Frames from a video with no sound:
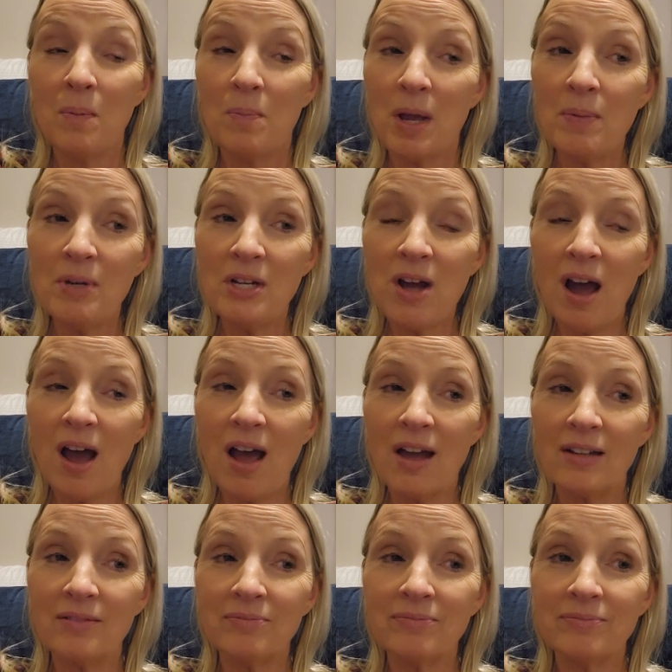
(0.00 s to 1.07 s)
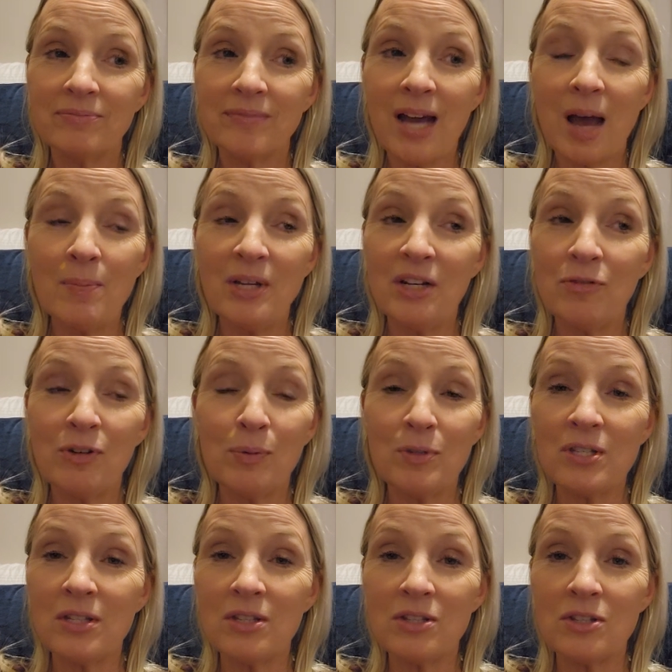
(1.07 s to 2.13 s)
Maybe not. I mean, if it
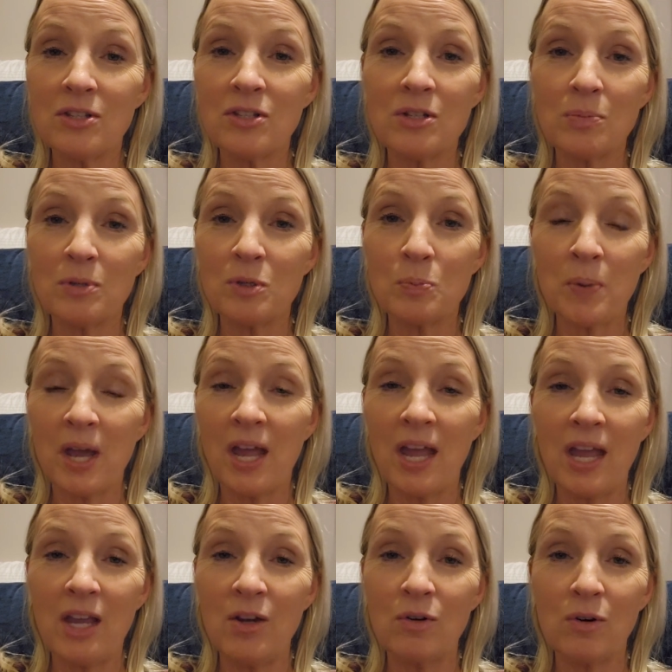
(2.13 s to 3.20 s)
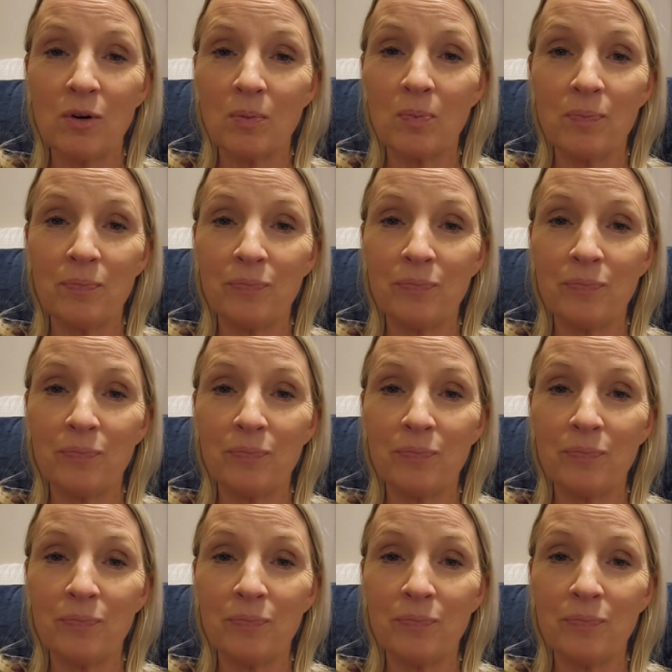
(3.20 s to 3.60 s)
was in the system as paid or,